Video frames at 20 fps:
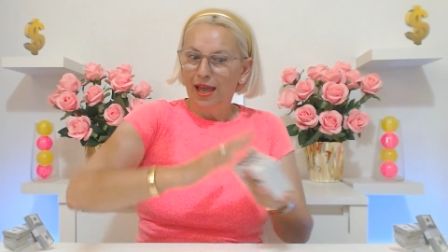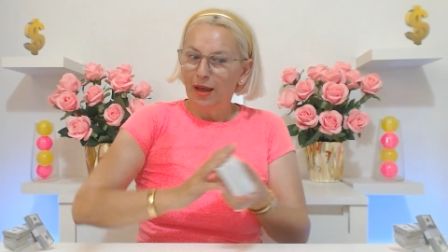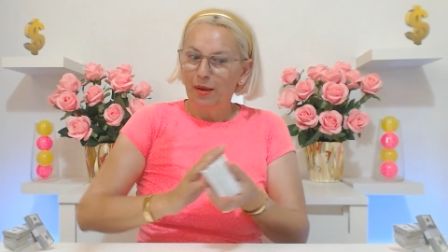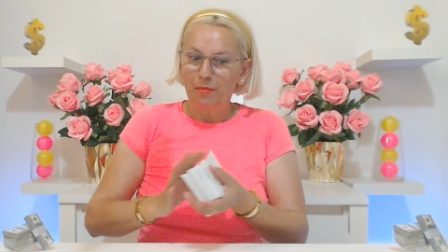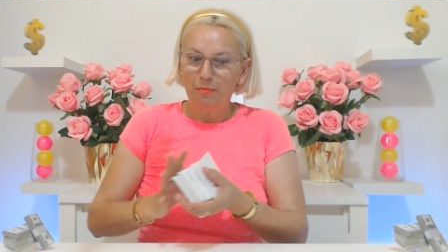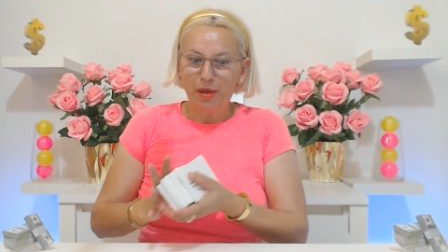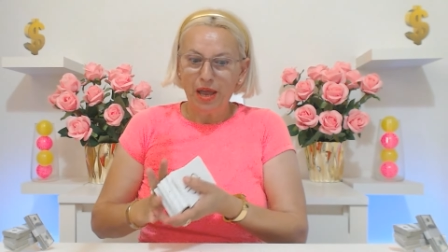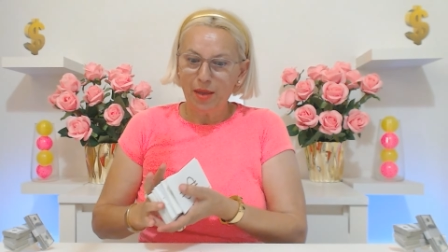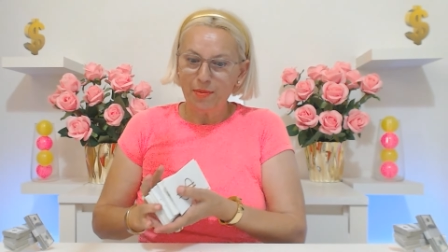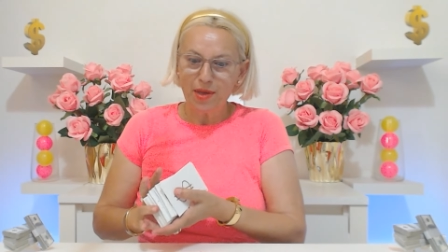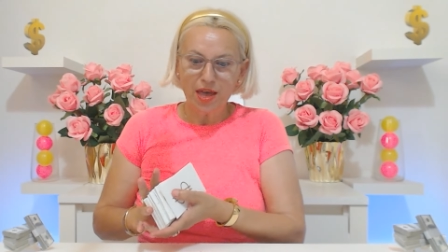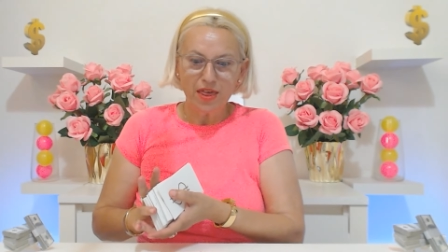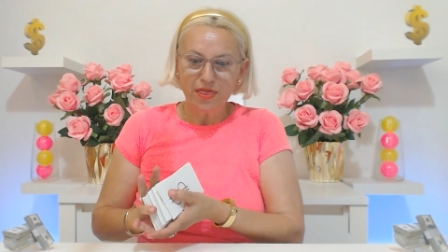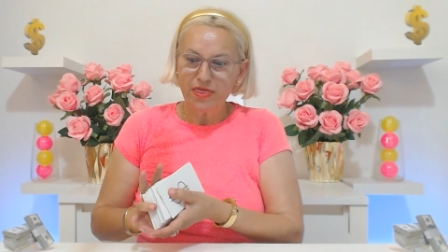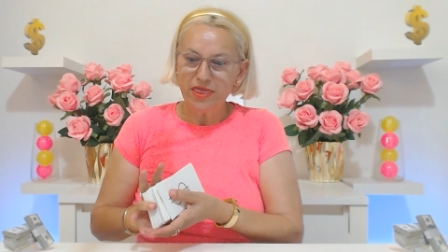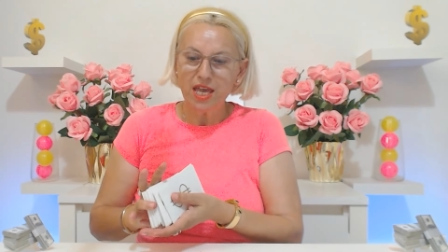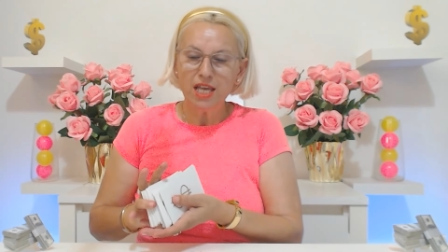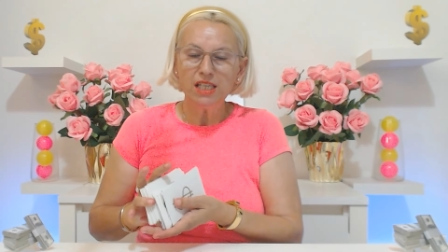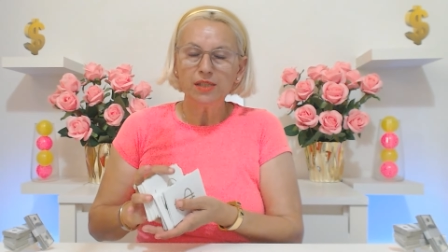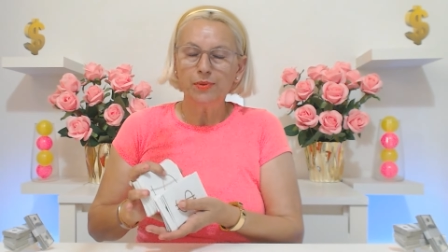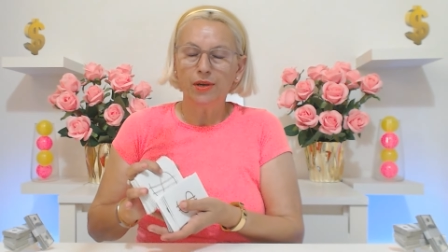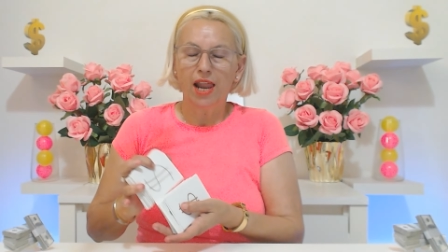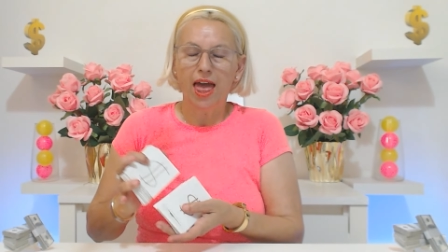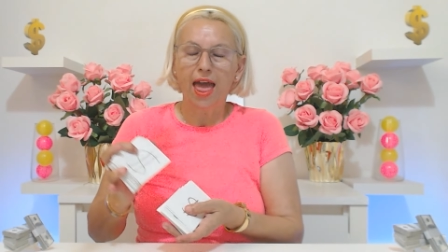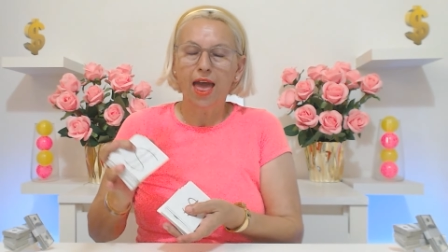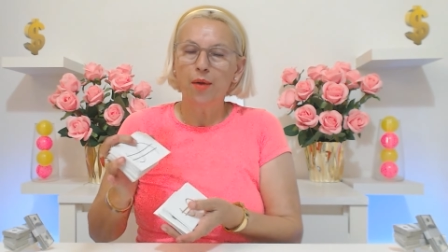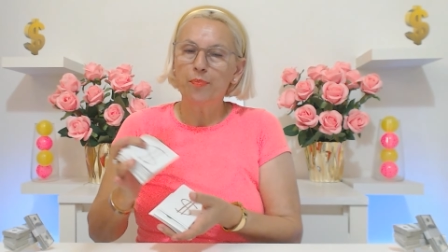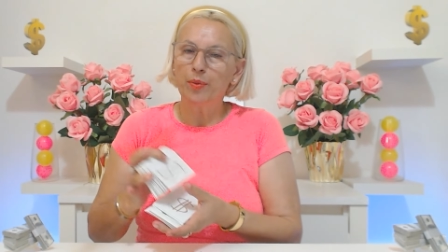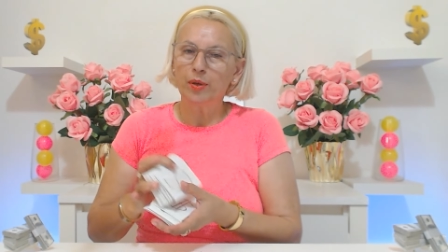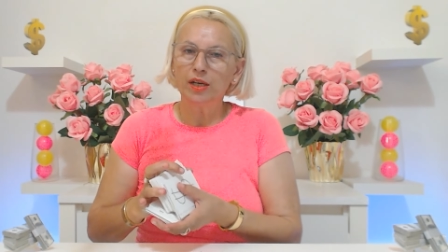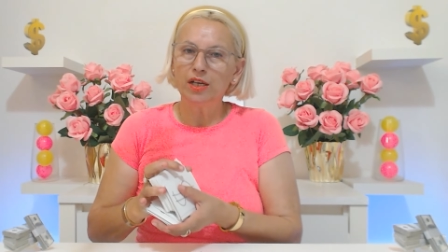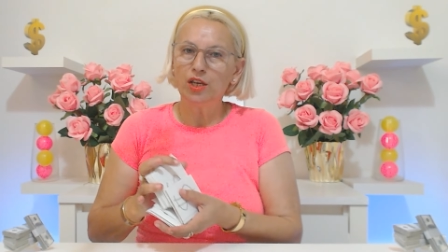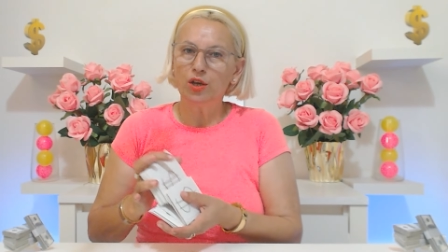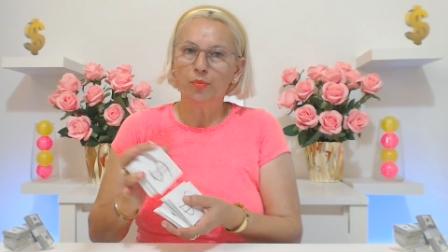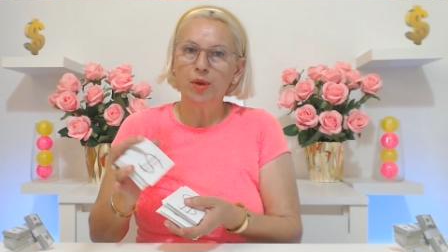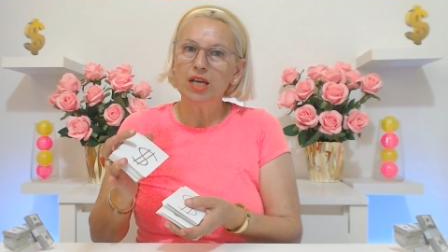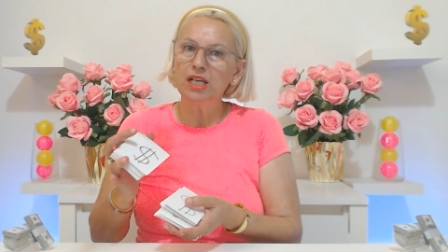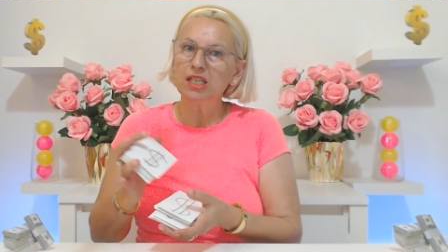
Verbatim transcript: Baby, this will happen, your big